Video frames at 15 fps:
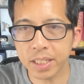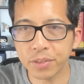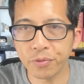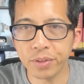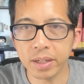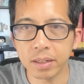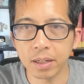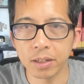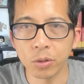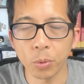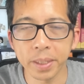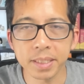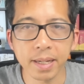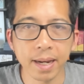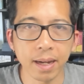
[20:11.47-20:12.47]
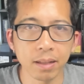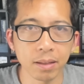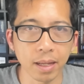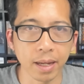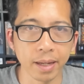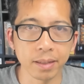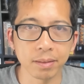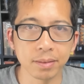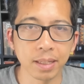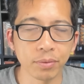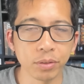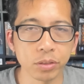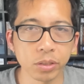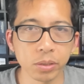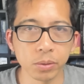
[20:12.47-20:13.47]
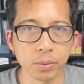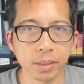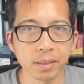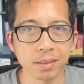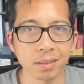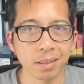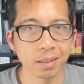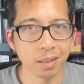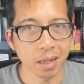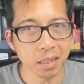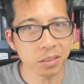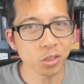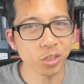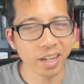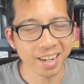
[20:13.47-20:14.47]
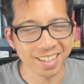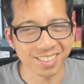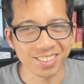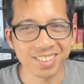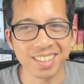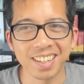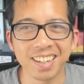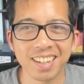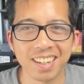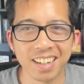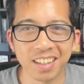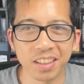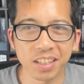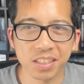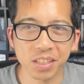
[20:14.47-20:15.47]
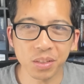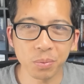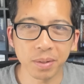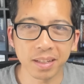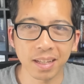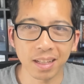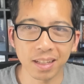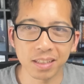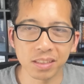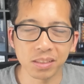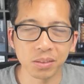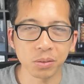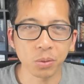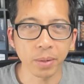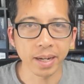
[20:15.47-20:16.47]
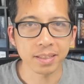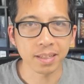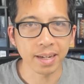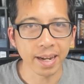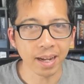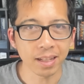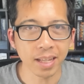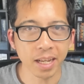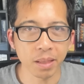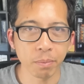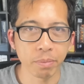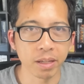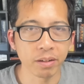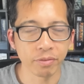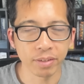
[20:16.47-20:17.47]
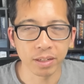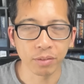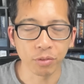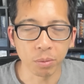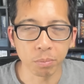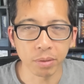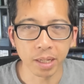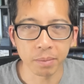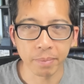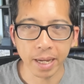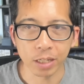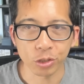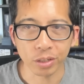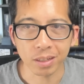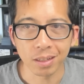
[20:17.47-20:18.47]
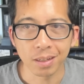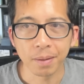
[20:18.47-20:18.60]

feat, Anoint Ally, level 2, is unchanged. This is the one that lets you grant an ally the benefit of your blood magic.